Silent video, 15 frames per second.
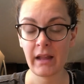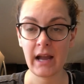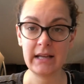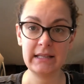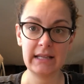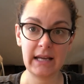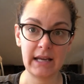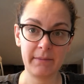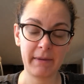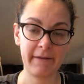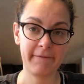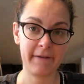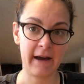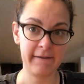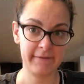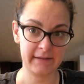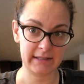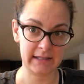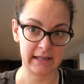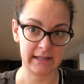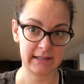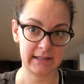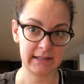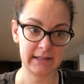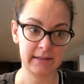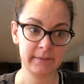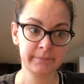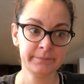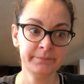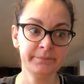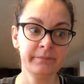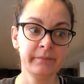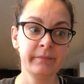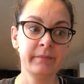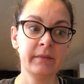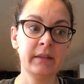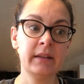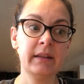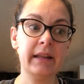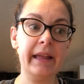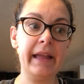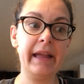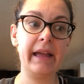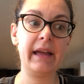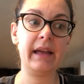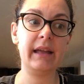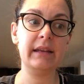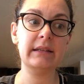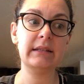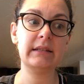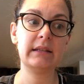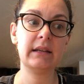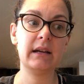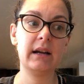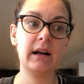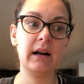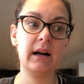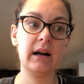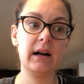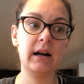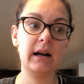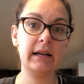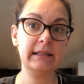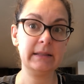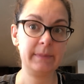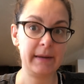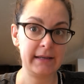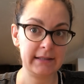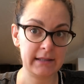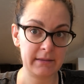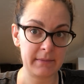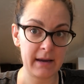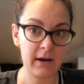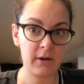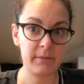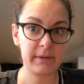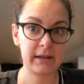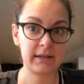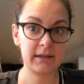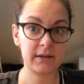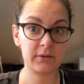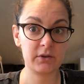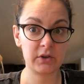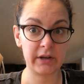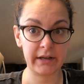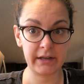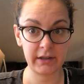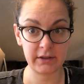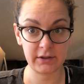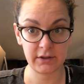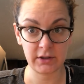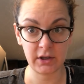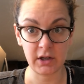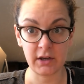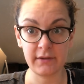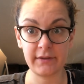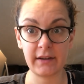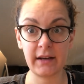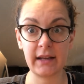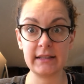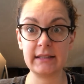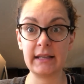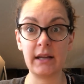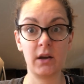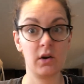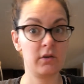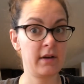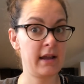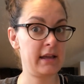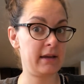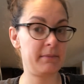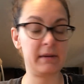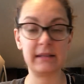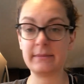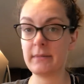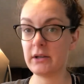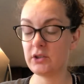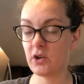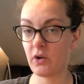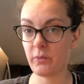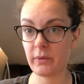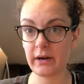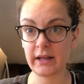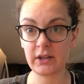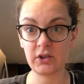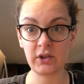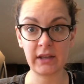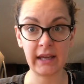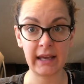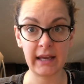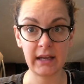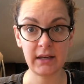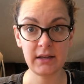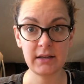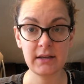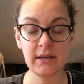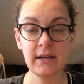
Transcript: I did my 5 visits and I spaced them out because I was trying to conserve. And I said, all right, give me as much homework as you can.